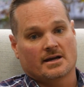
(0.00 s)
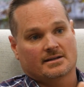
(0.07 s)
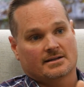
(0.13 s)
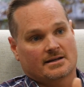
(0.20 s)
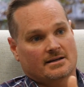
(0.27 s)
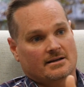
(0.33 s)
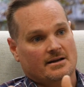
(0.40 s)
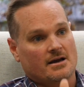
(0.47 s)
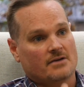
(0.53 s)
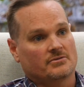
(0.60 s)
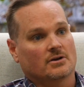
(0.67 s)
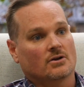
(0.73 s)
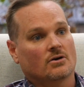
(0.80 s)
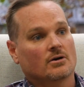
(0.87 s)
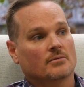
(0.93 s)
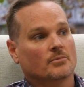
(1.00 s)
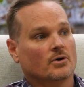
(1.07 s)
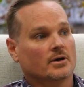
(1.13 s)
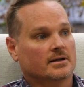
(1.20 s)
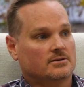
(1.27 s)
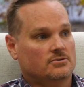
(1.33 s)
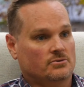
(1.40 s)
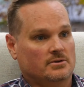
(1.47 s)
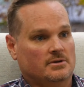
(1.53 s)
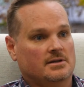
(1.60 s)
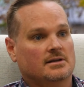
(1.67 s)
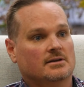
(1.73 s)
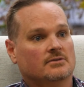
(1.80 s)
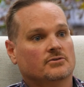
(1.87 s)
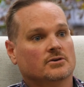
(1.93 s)
had to get it over the line by doing
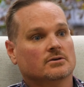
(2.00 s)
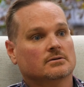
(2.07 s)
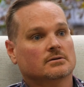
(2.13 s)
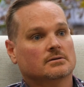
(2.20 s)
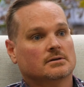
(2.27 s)
the interview.